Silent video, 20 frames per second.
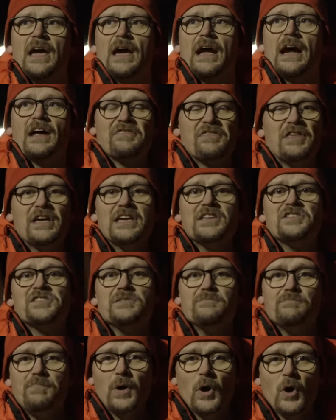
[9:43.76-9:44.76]
I think it's
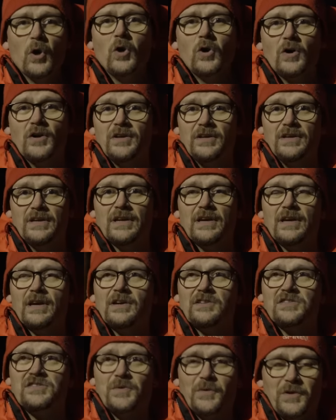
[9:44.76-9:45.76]
important
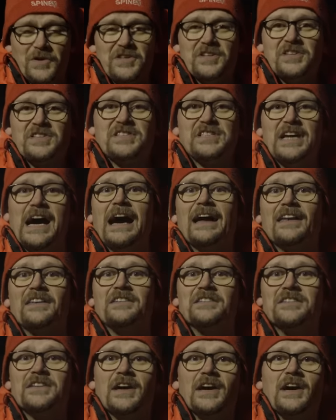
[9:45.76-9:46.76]
to
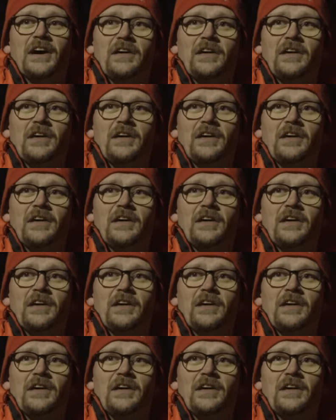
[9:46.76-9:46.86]
understand